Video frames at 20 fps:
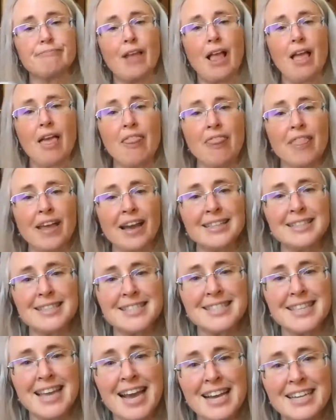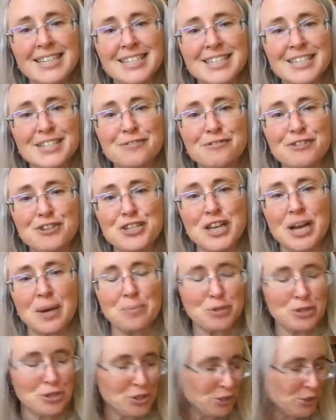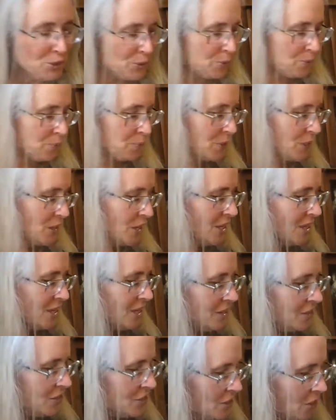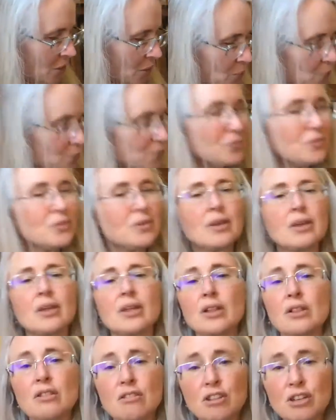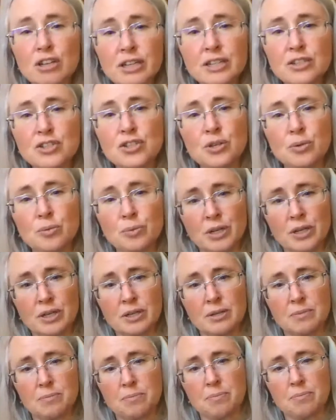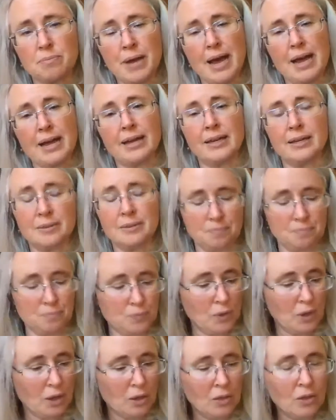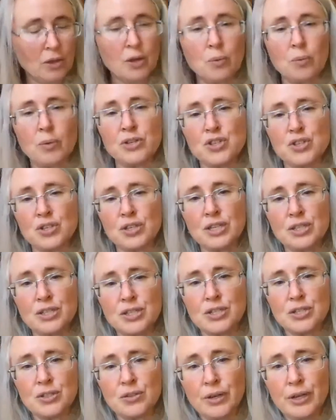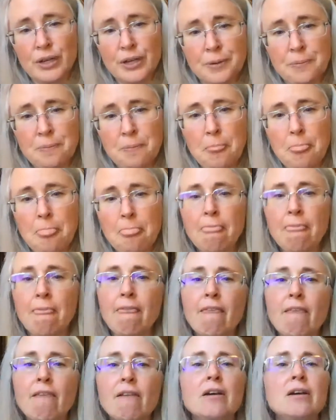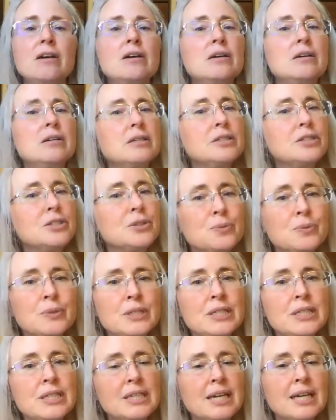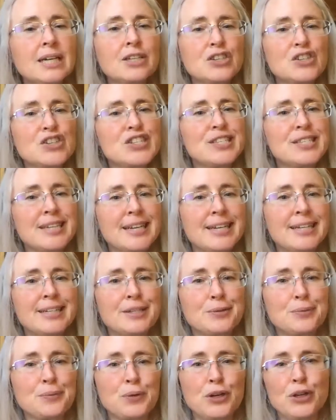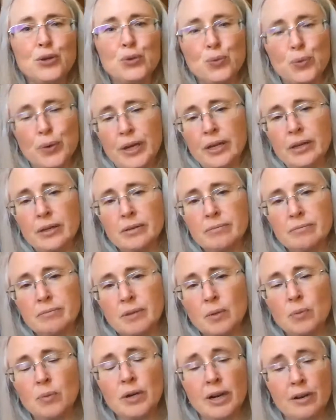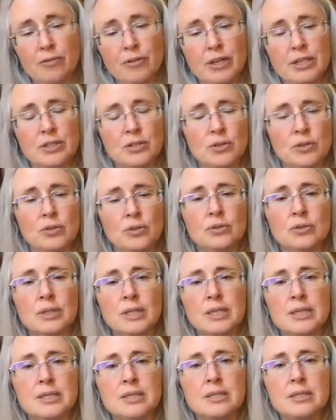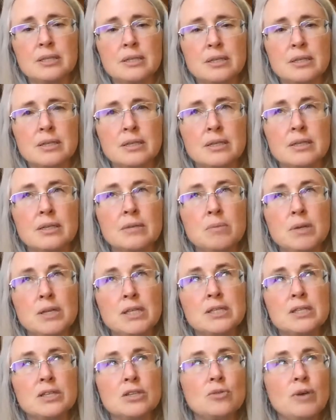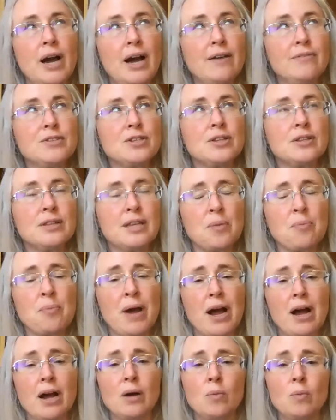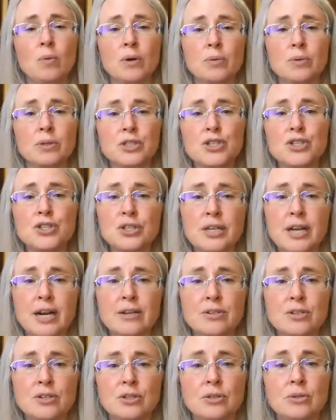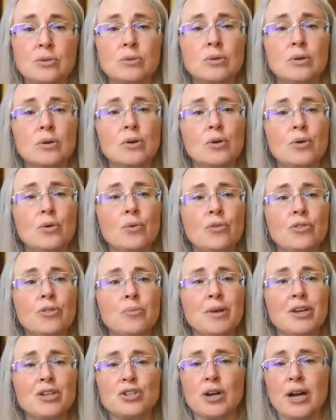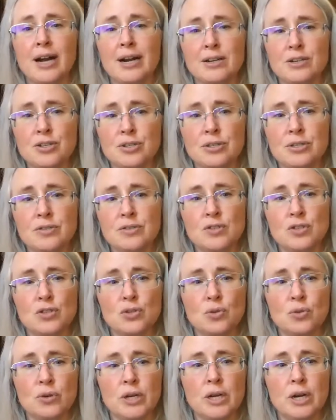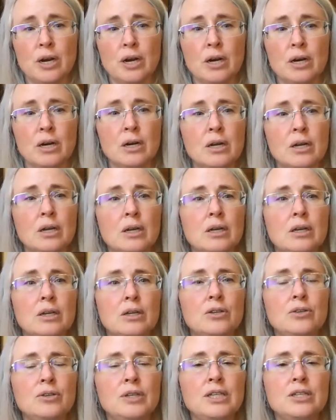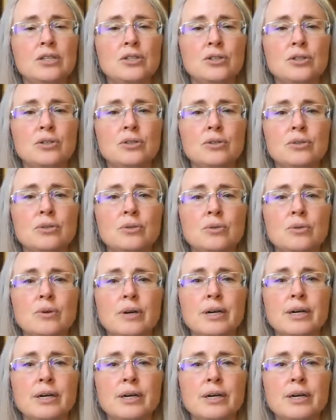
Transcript: And that's that for chapter 2. So look at your work packet. Look at what you need to do here. To really understand what you read and what I've read to you it means that you have to think back on what really stood out to you, what the major actions of the story are. You need to